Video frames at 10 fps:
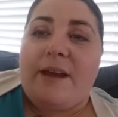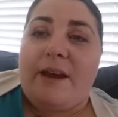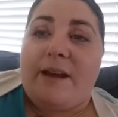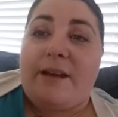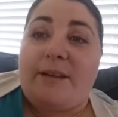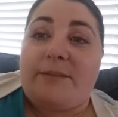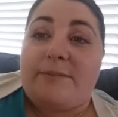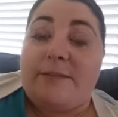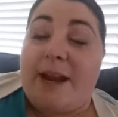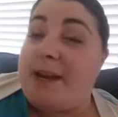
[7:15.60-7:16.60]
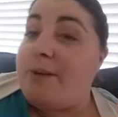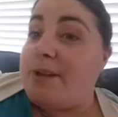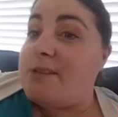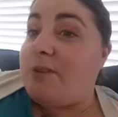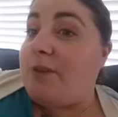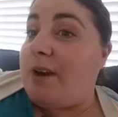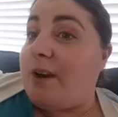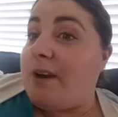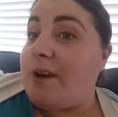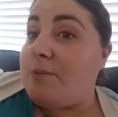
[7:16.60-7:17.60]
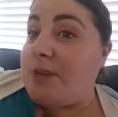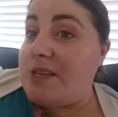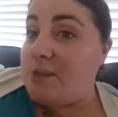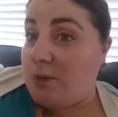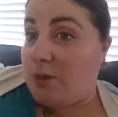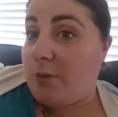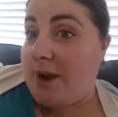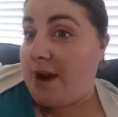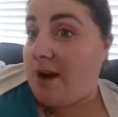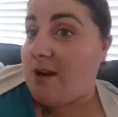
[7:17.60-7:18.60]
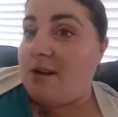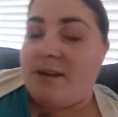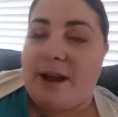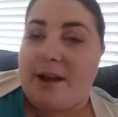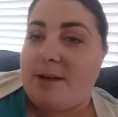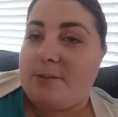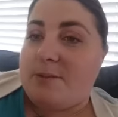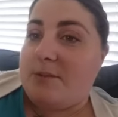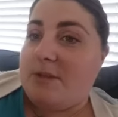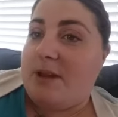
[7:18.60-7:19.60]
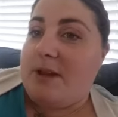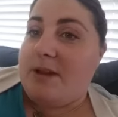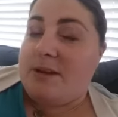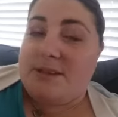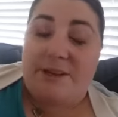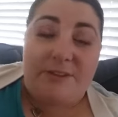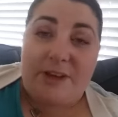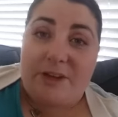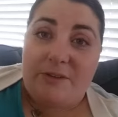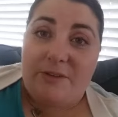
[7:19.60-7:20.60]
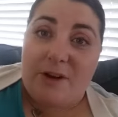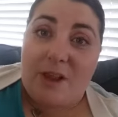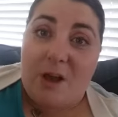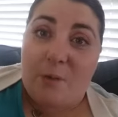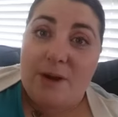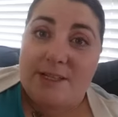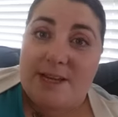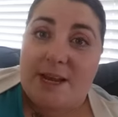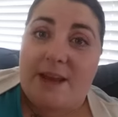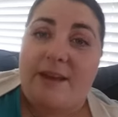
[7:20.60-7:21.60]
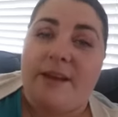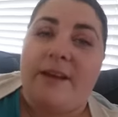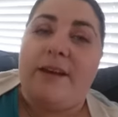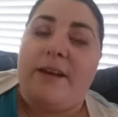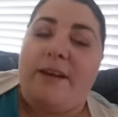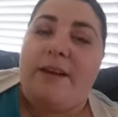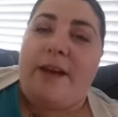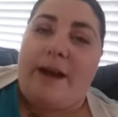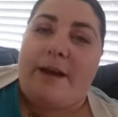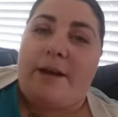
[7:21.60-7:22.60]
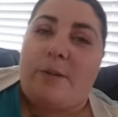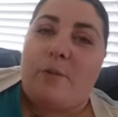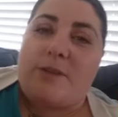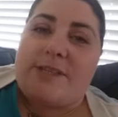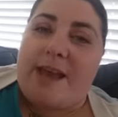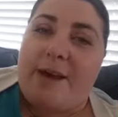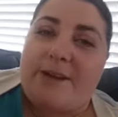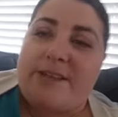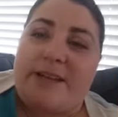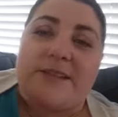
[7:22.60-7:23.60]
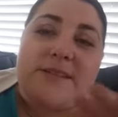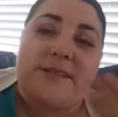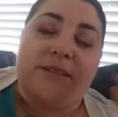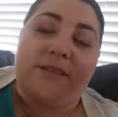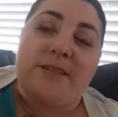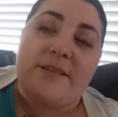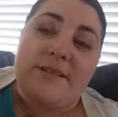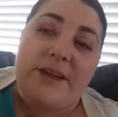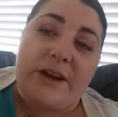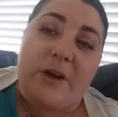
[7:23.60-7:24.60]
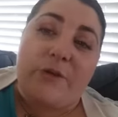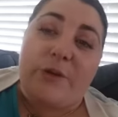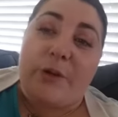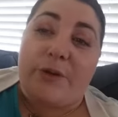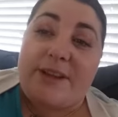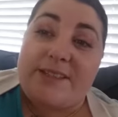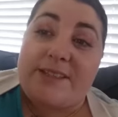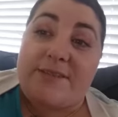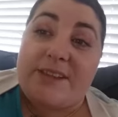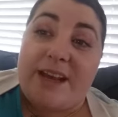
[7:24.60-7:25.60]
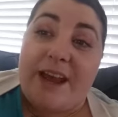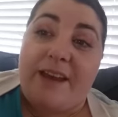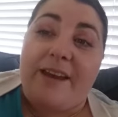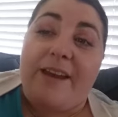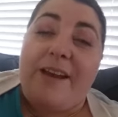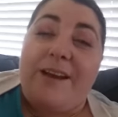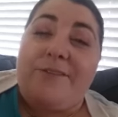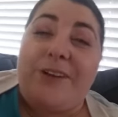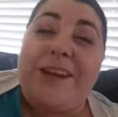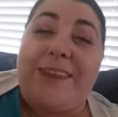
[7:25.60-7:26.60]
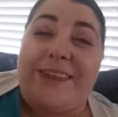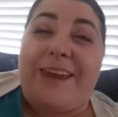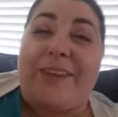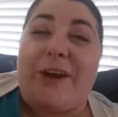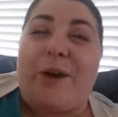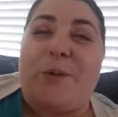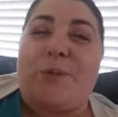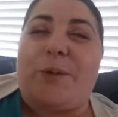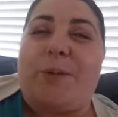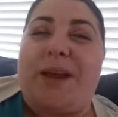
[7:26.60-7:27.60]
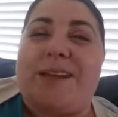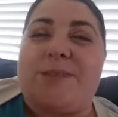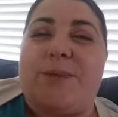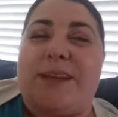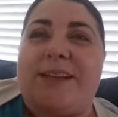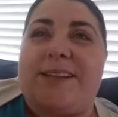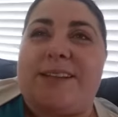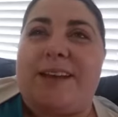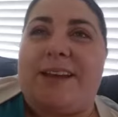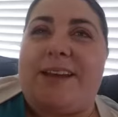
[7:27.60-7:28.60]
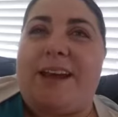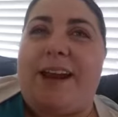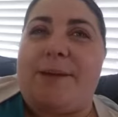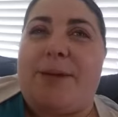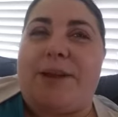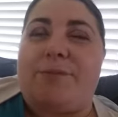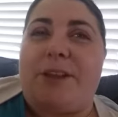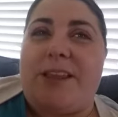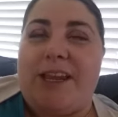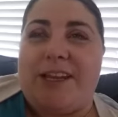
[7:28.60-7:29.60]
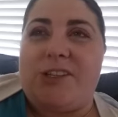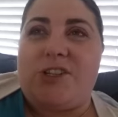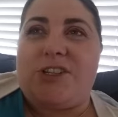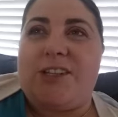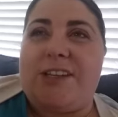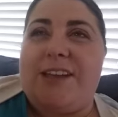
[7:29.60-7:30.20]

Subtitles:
anyway, so far, I'm pleased with the wear. Definitely good for a long work day. We'll see how it does, you know, for the rest of the day. Funny thing, though, when my husband and I met up for lunch,